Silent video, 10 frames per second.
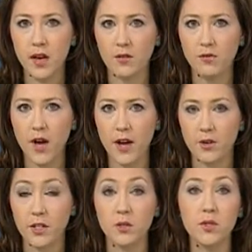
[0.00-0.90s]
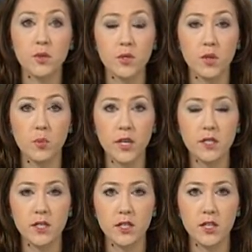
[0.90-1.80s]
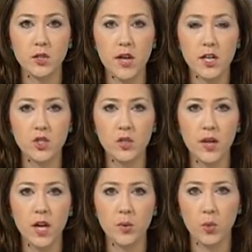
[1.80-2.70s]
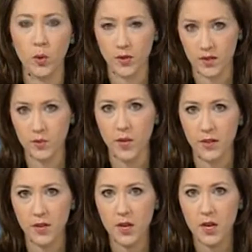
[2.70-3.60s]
on fire near Sarasota Bradenton International Airport this month.